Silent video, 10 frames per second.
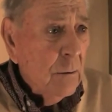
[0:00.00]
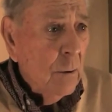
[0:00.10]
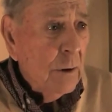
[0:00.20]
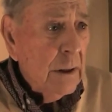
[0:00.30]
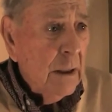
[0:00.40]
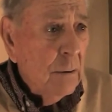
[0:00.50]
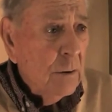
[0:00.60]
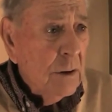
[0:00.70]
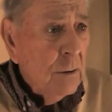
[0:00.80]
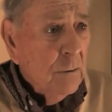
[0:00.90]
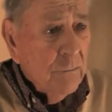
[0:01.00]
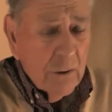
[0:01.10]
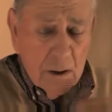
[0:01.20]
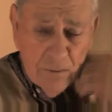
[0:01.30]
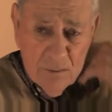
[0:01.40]
Okinawa wasn't too
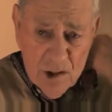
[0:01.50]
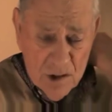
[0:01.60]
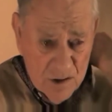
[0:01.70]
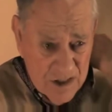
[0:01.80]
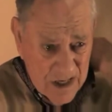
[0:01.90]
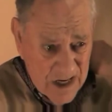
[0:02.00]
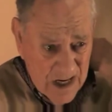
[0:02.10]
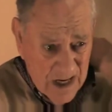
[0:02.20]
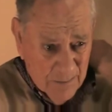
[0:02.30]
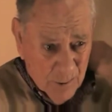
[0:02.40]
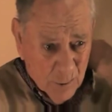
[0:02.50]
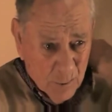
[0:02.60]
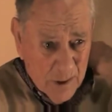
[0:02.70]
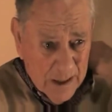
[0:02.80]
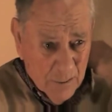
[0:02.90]
far from China. But
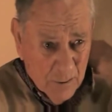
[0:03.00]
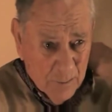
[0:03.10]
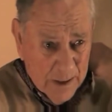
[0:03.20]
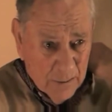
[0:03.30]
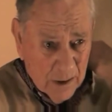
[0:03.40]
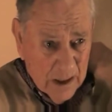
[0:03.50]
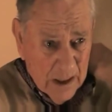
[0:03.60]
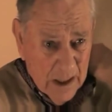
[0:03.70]
we were about